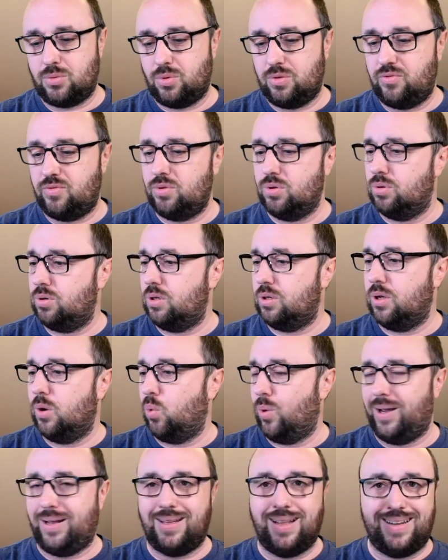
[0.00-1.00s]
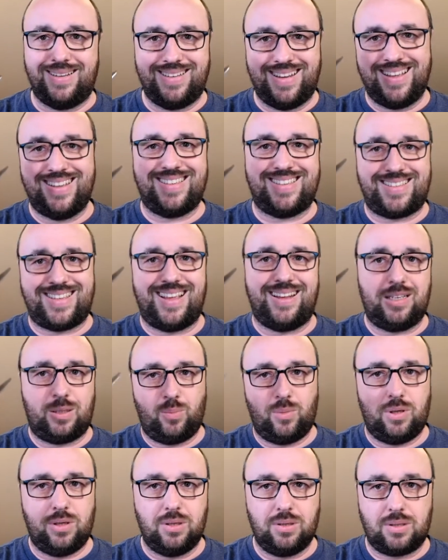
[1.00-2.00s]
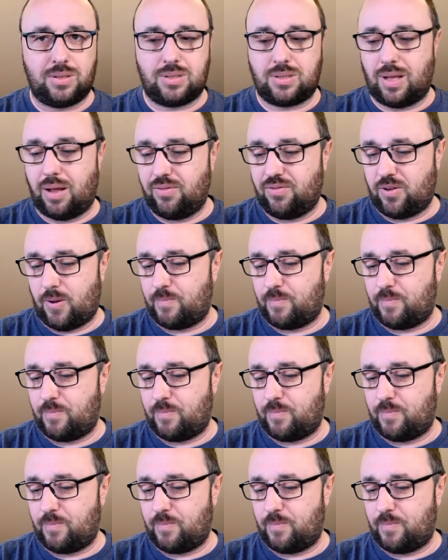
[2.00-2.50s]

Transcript: review in a way that they sent me this stuff,